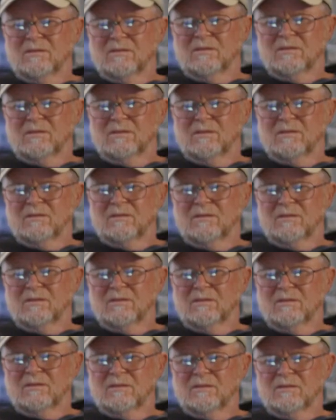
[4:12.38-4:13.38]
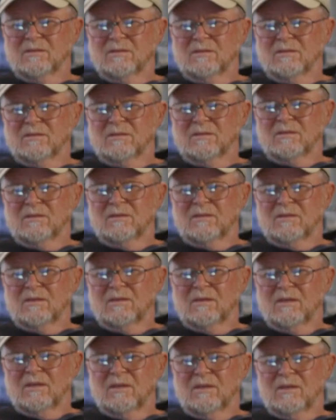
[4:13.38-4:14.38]

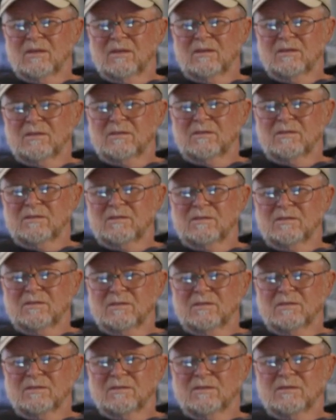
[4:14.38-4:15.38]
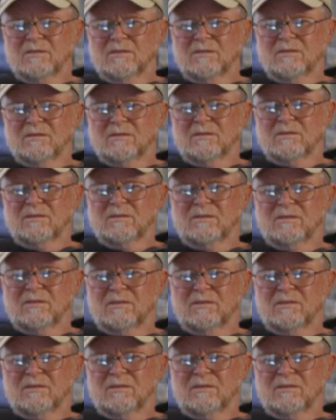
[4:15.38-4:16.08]
No words are spoken by the person on screen.